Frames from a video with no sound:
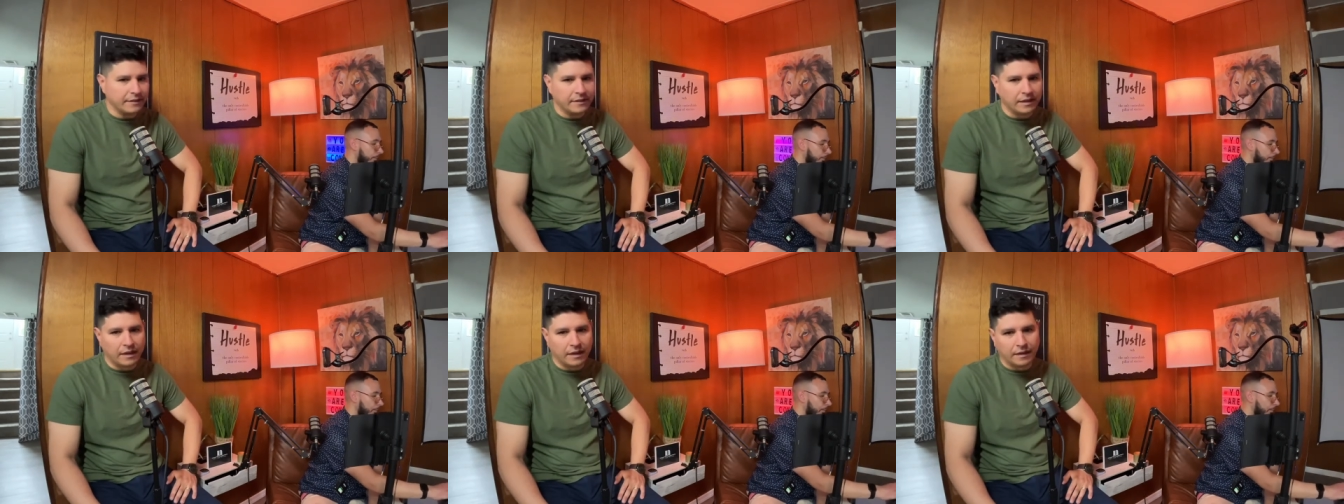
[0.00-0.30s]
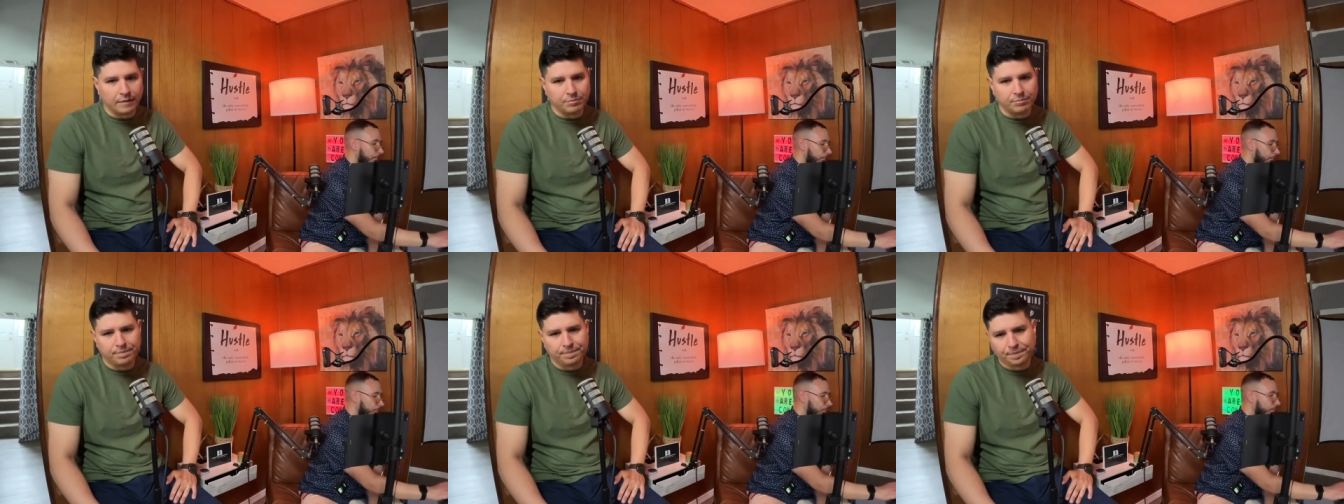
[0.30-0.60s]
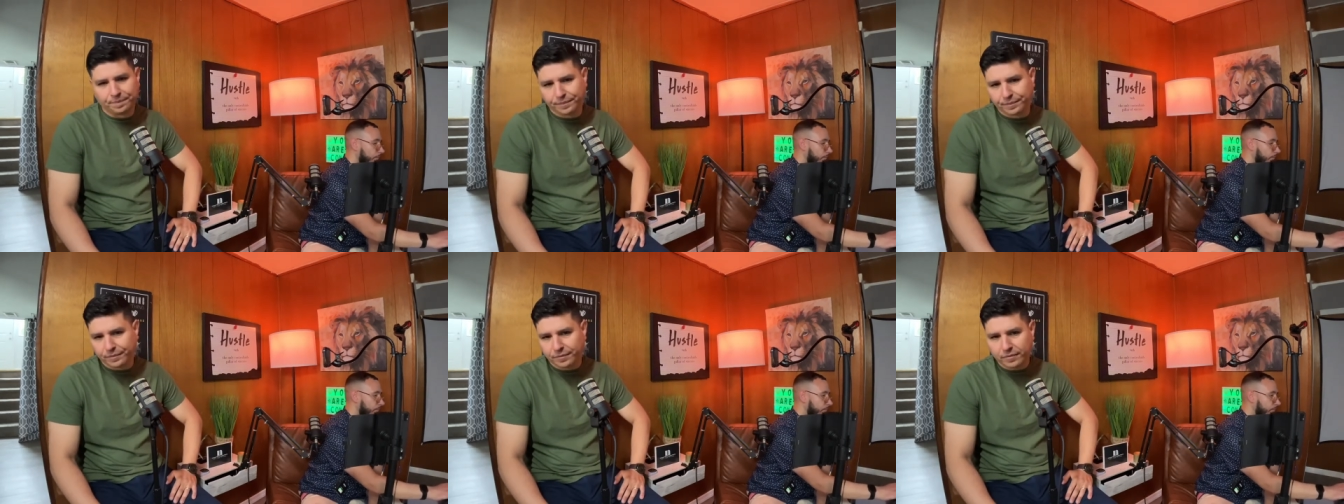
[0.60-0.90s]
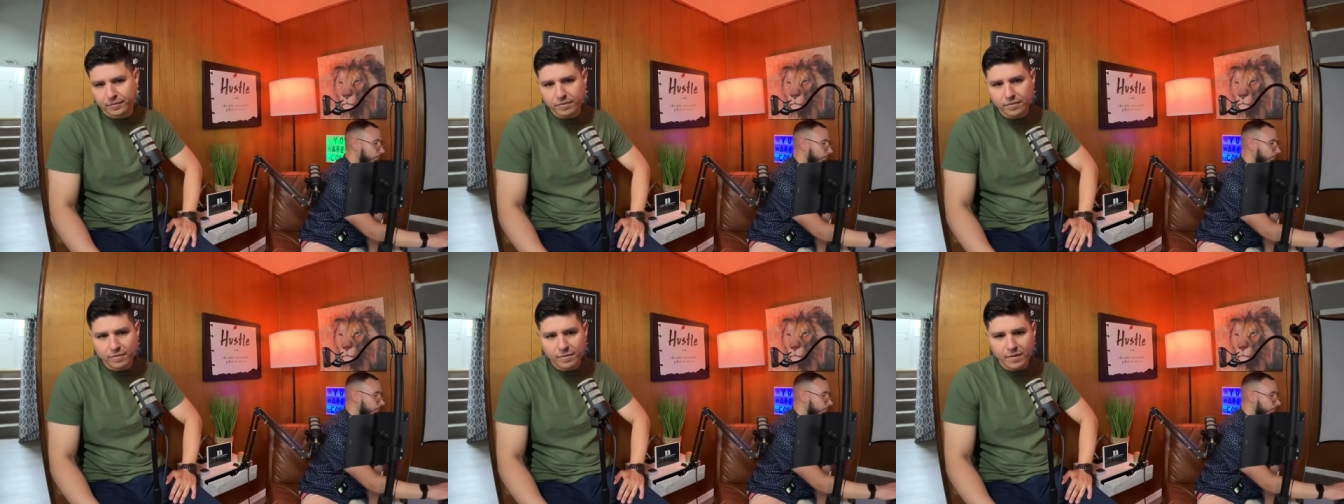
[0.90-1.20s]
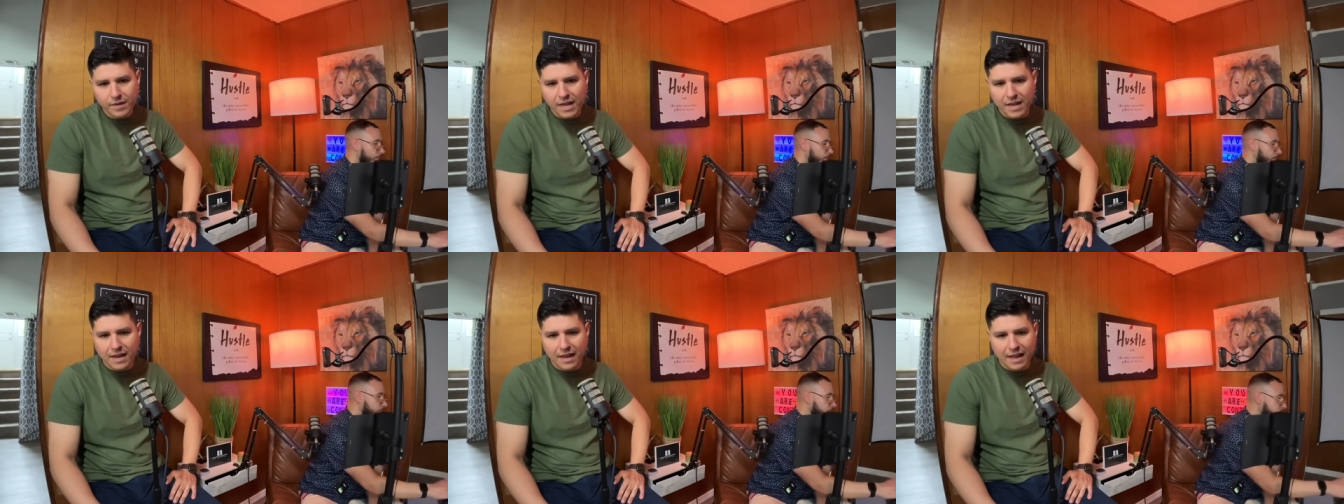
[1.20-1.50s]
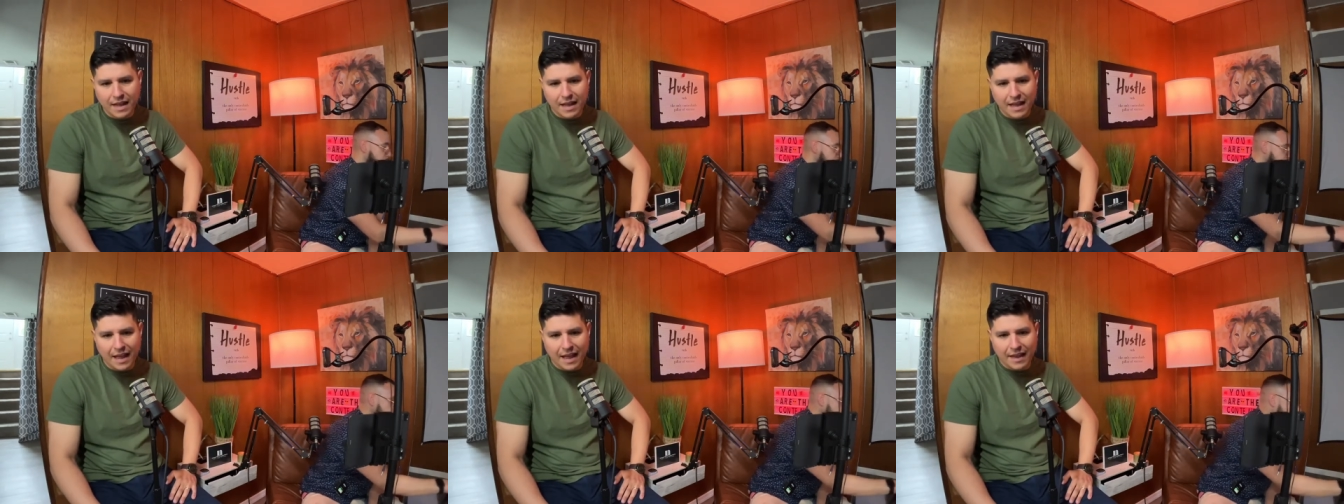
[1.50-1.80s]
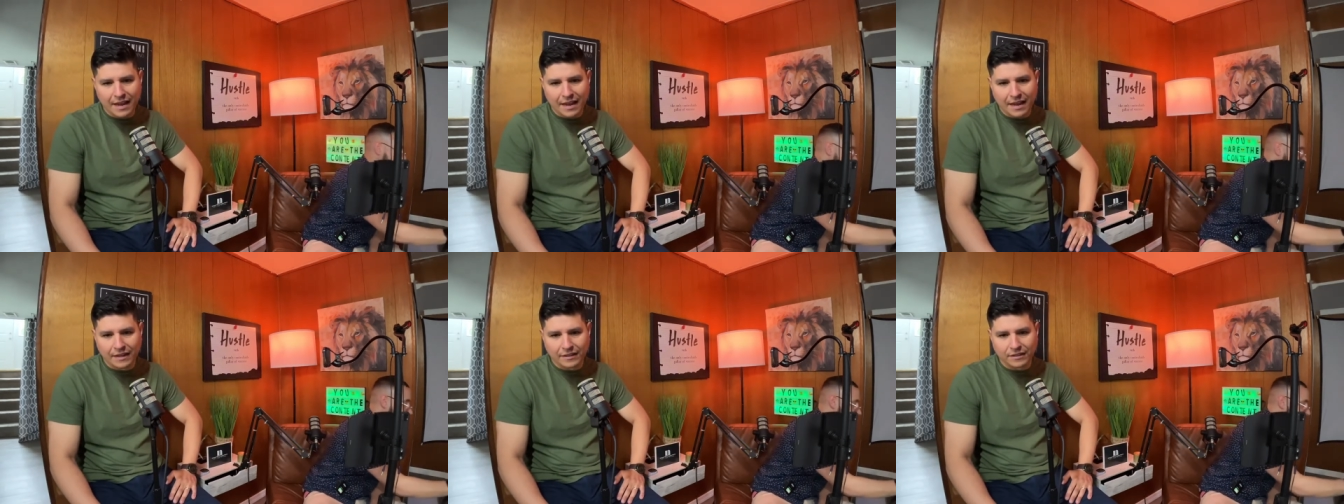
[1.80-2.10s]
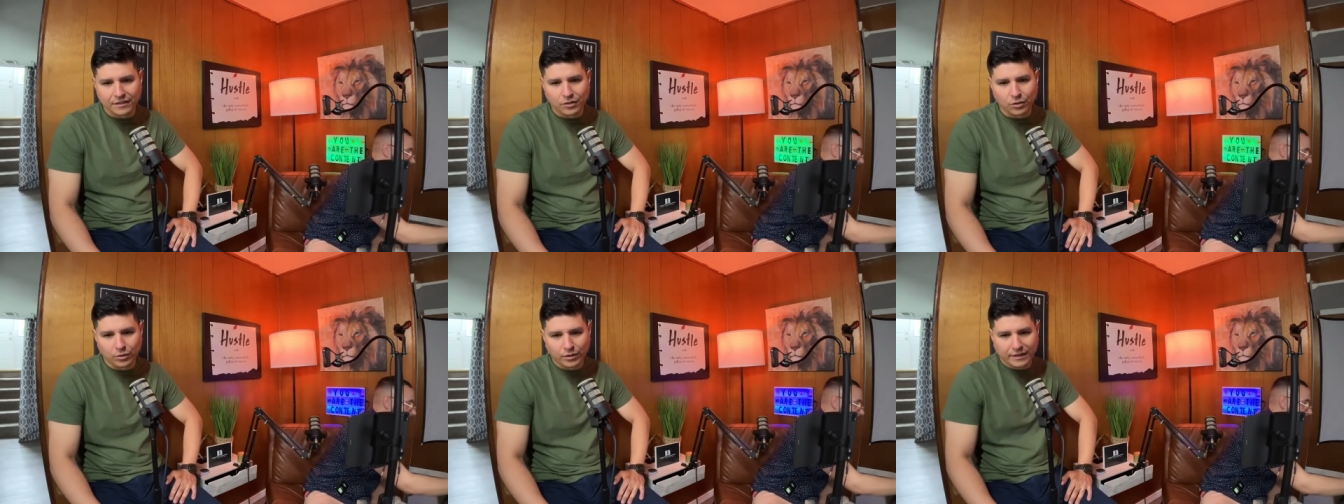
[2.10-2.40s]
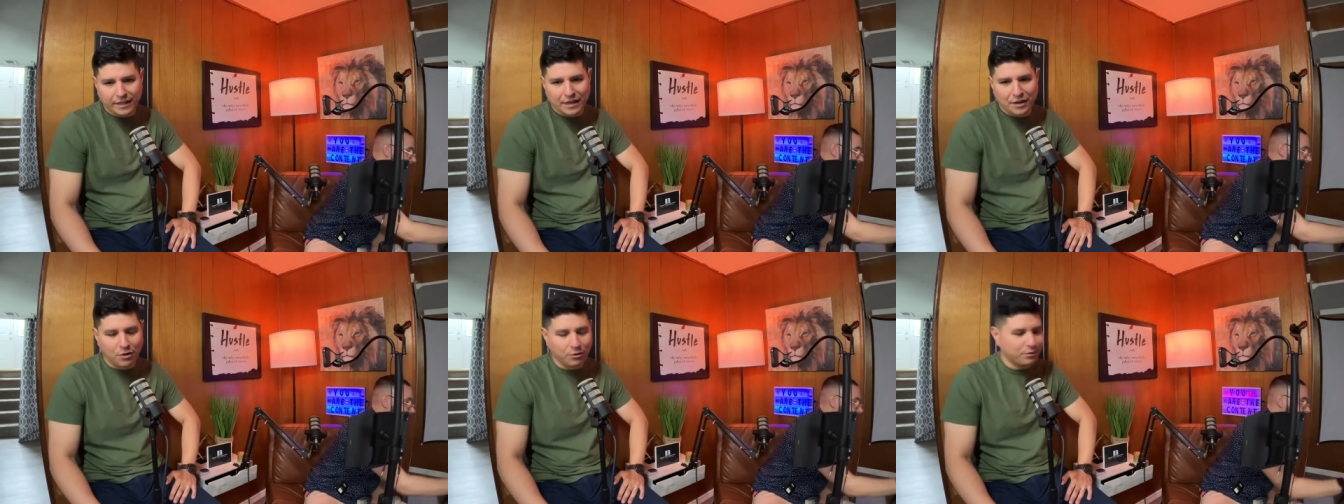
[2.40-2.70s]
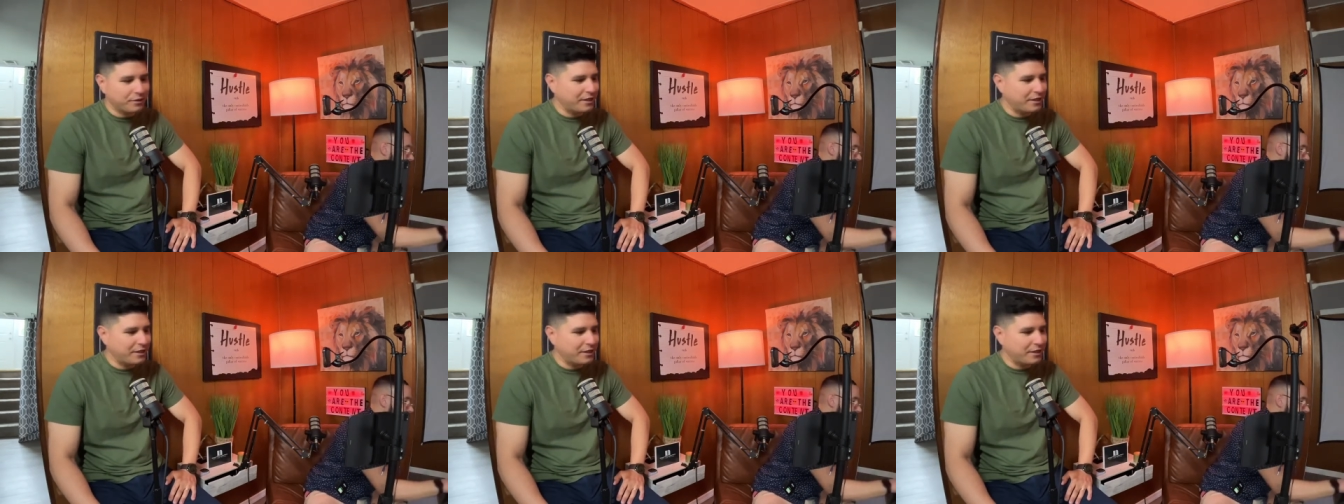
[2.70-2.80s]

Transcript: um, and th- they don't